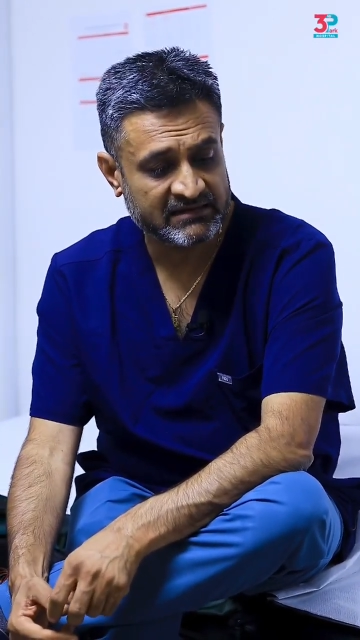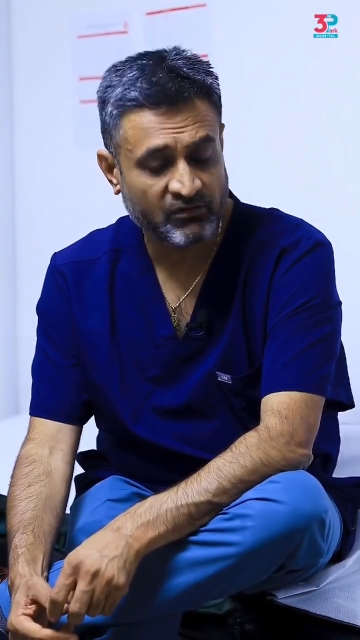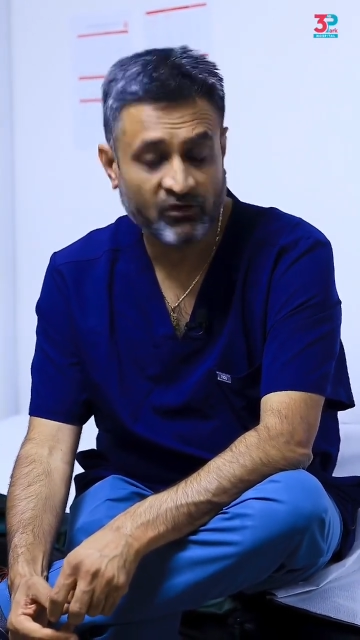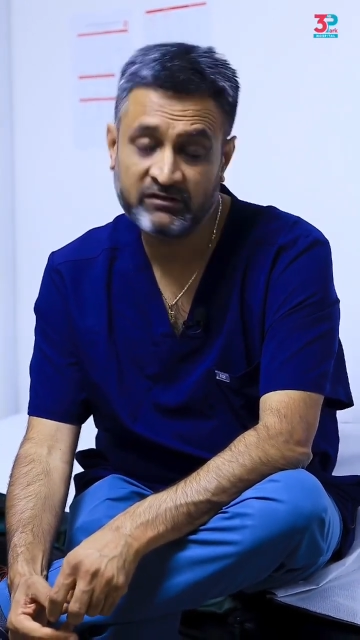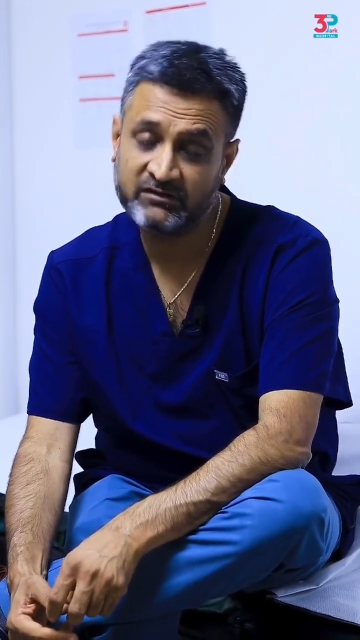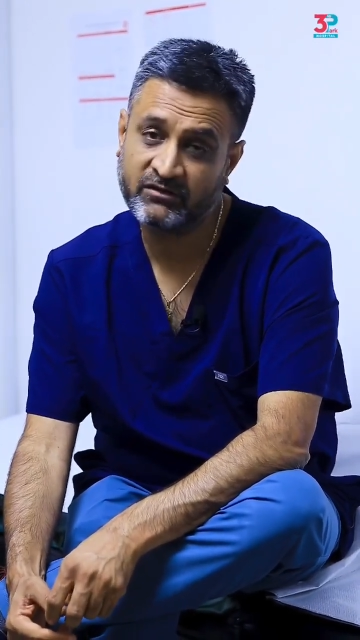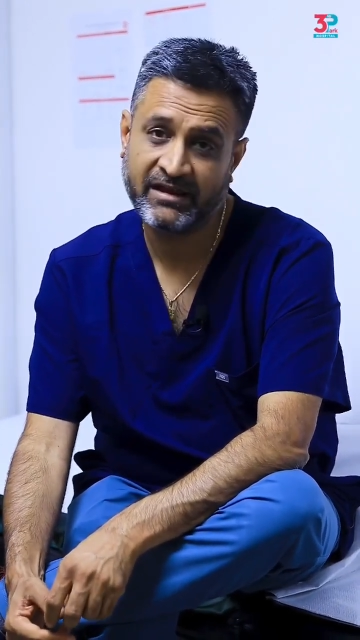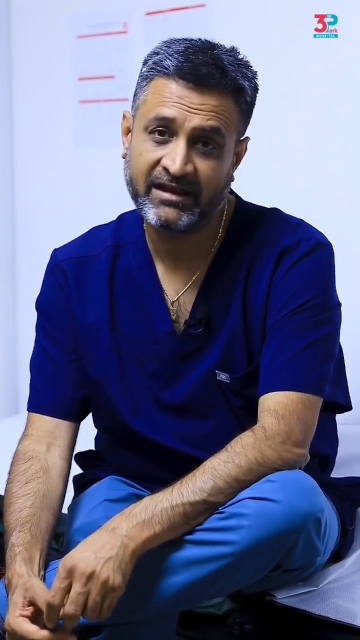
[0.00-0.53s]

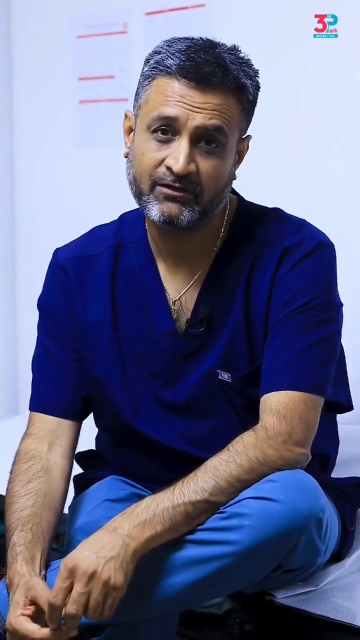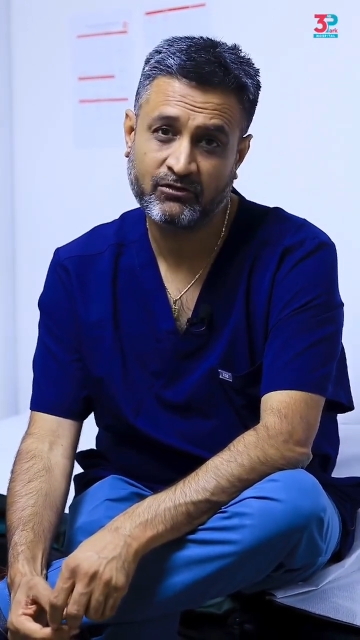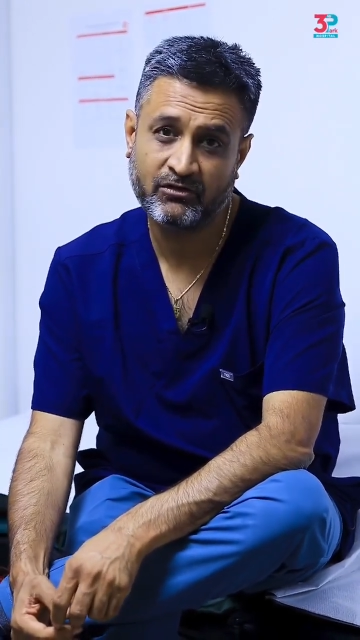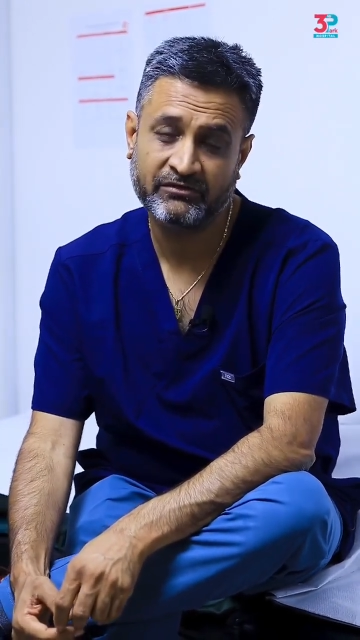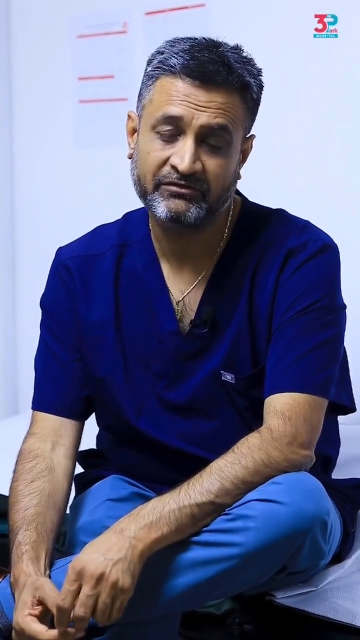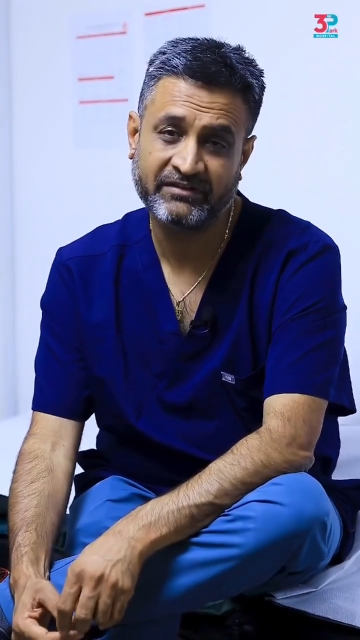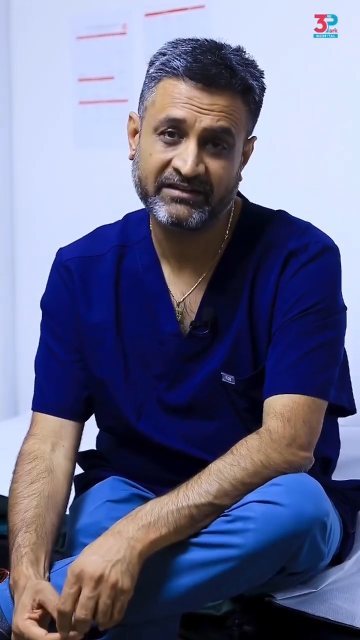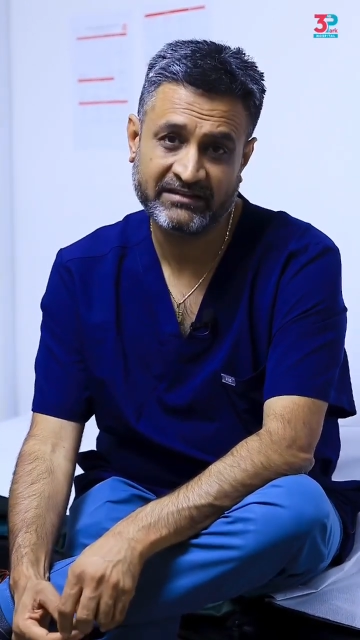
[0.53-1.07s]
also can
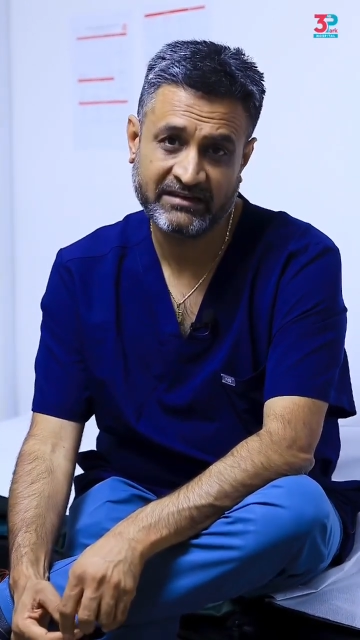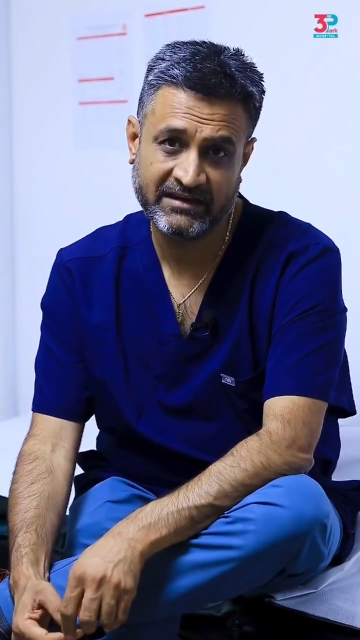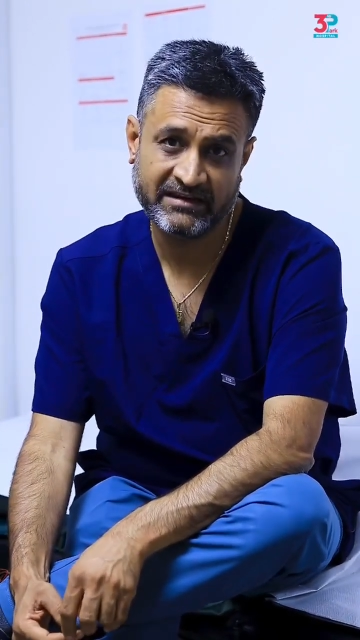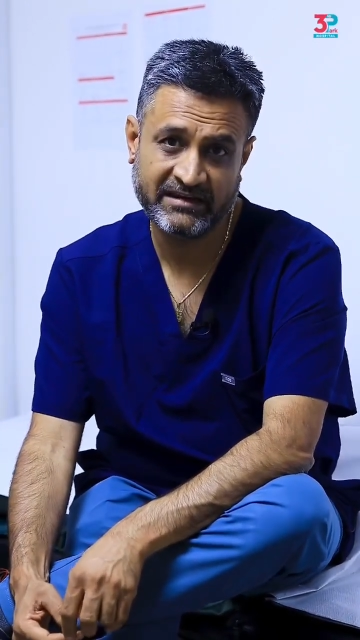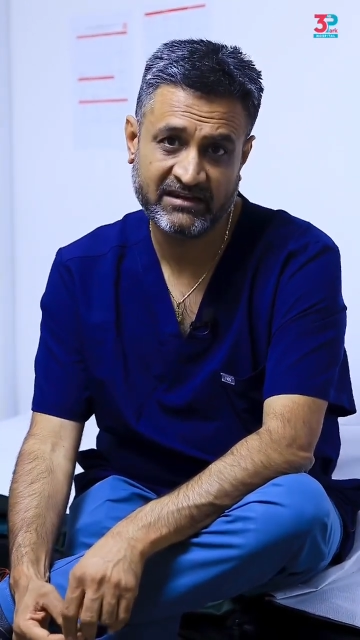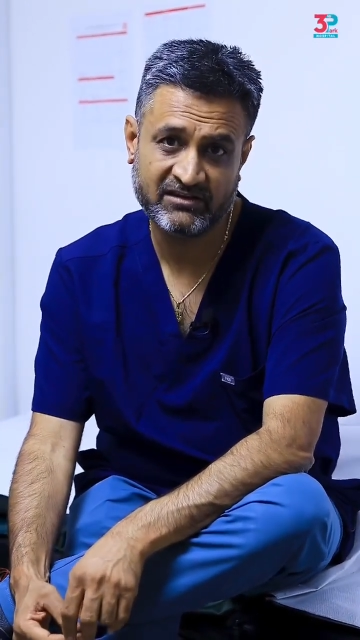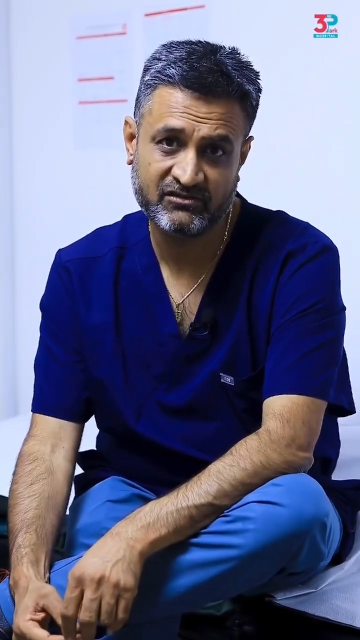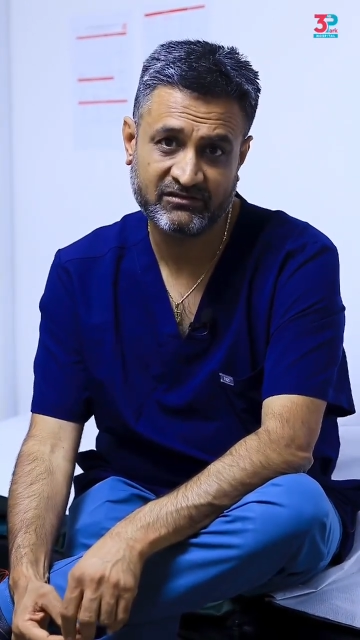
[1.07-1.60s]
cause
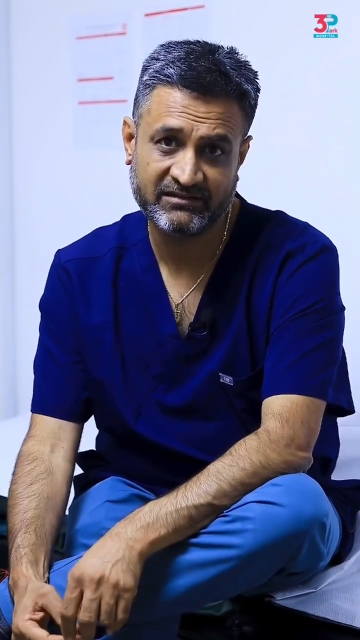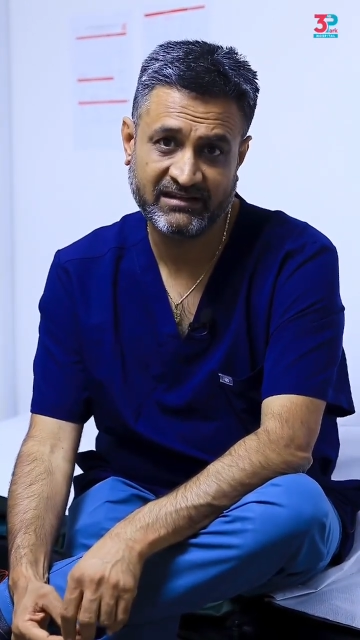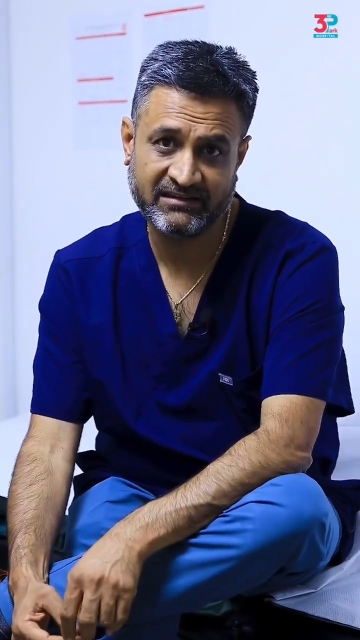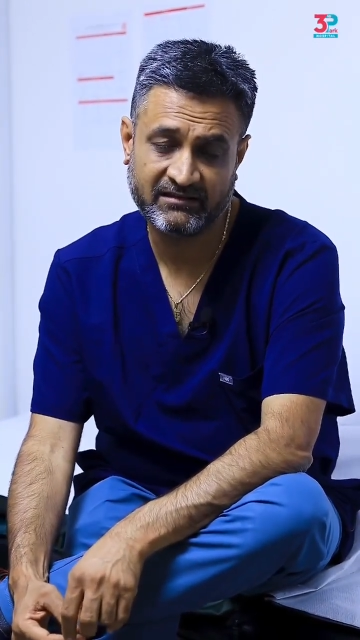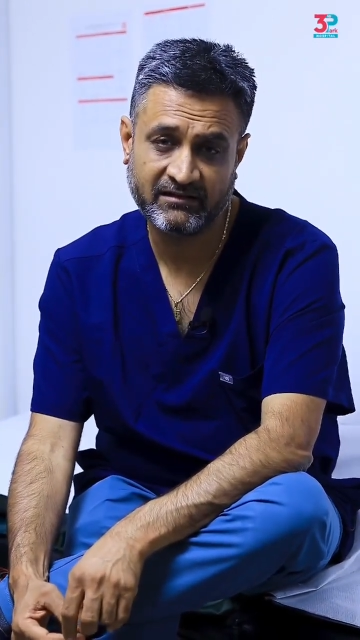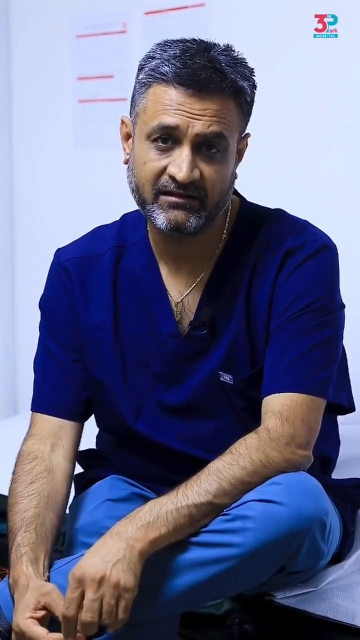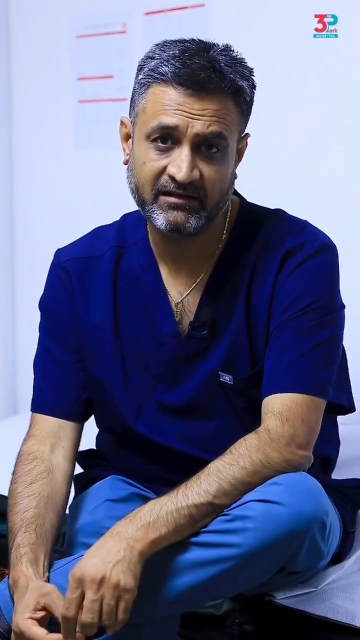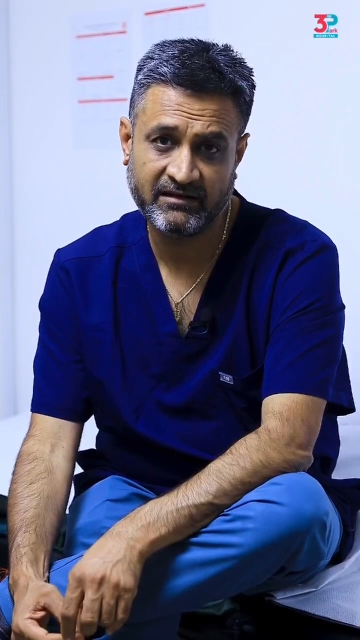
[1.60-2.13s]
fertility issues
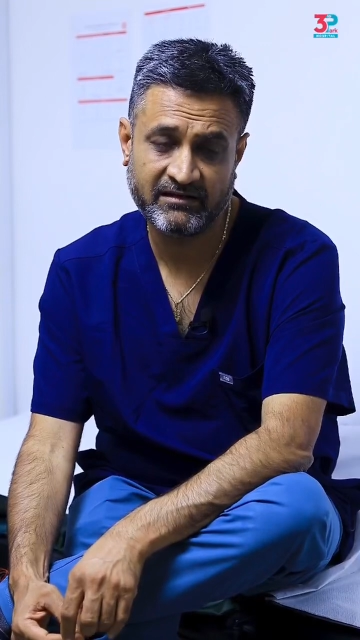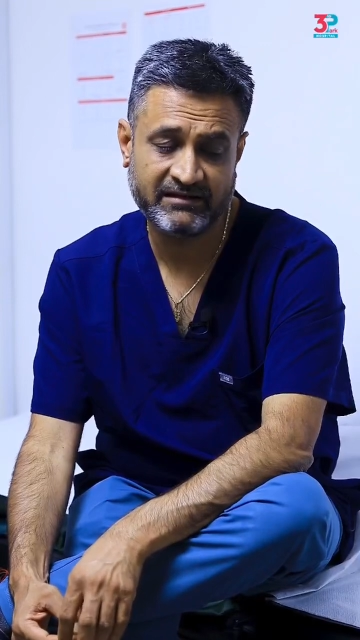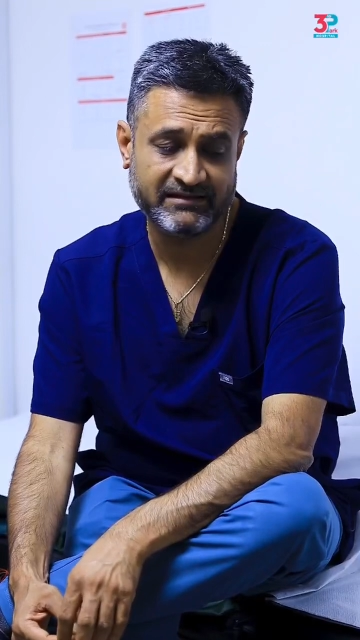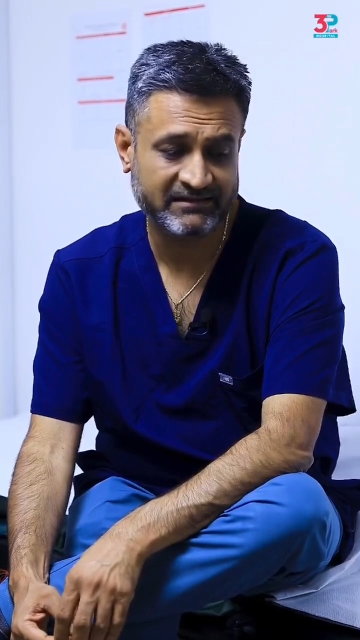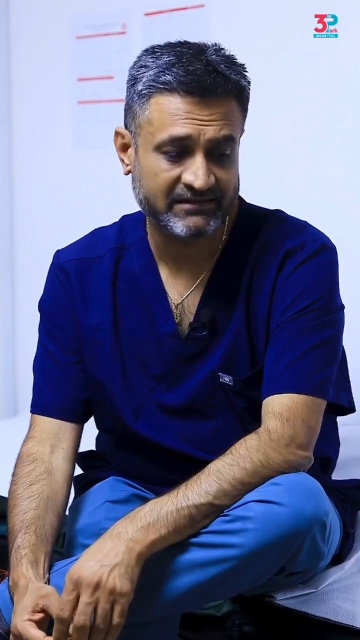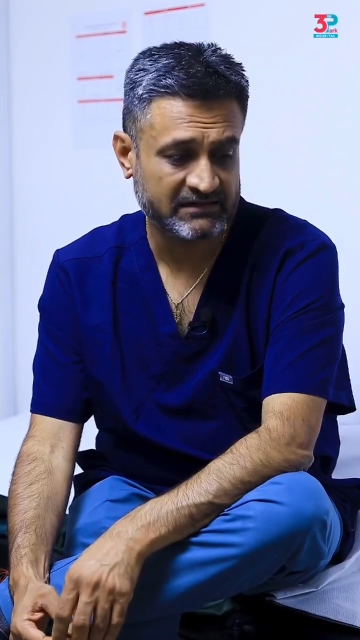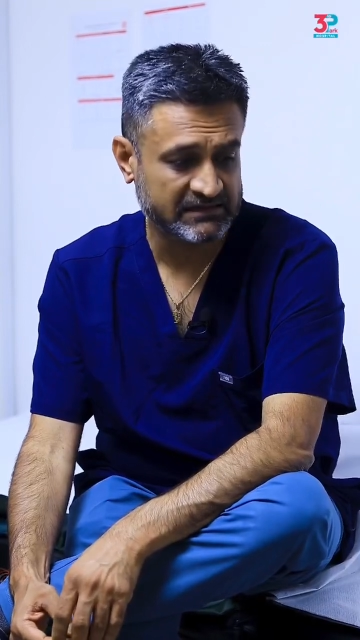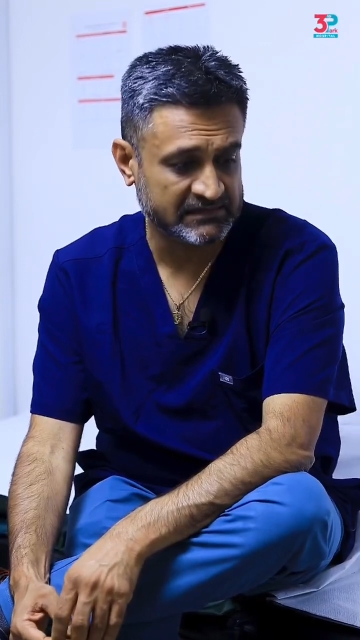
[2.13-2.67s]
as earlier
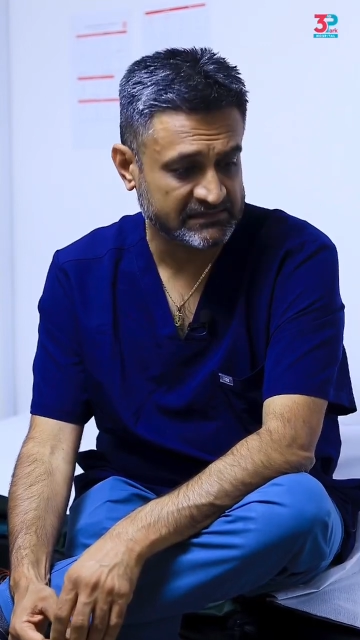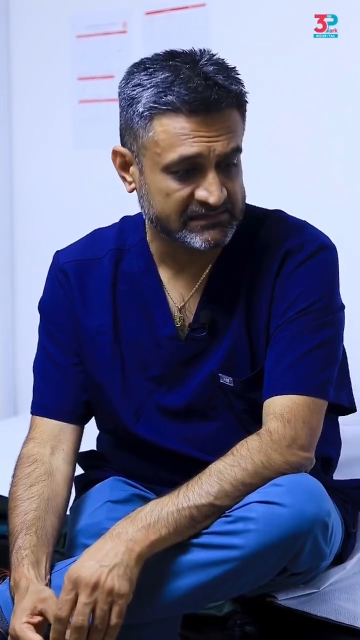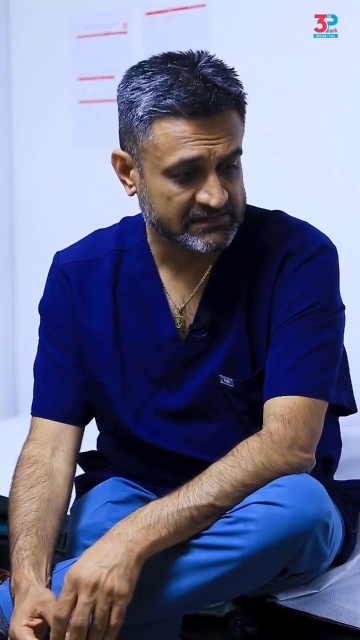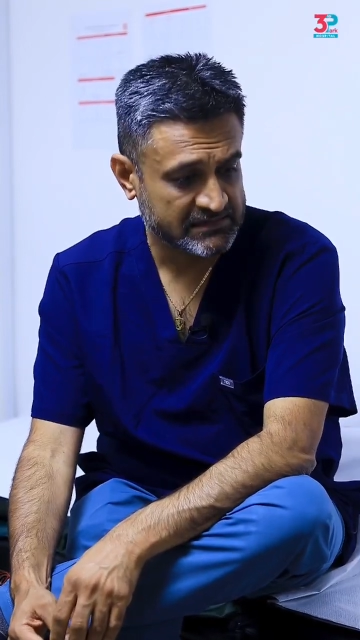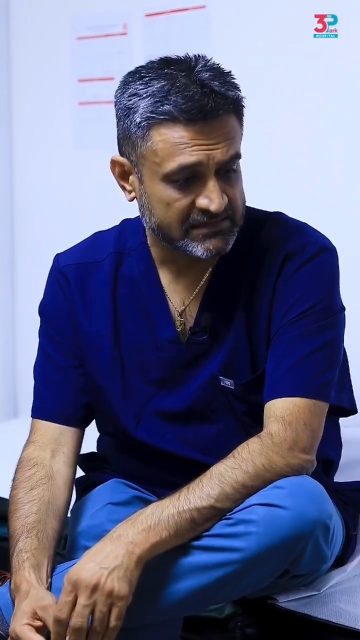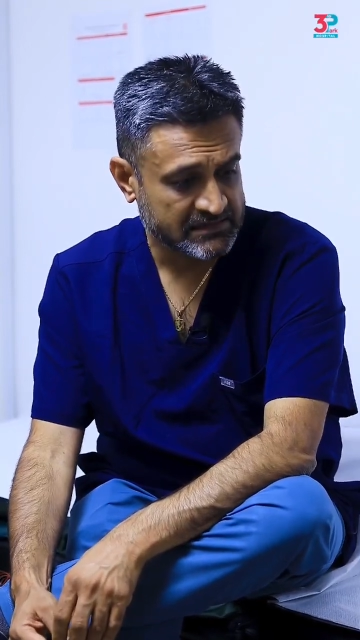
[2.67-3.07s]
discussed.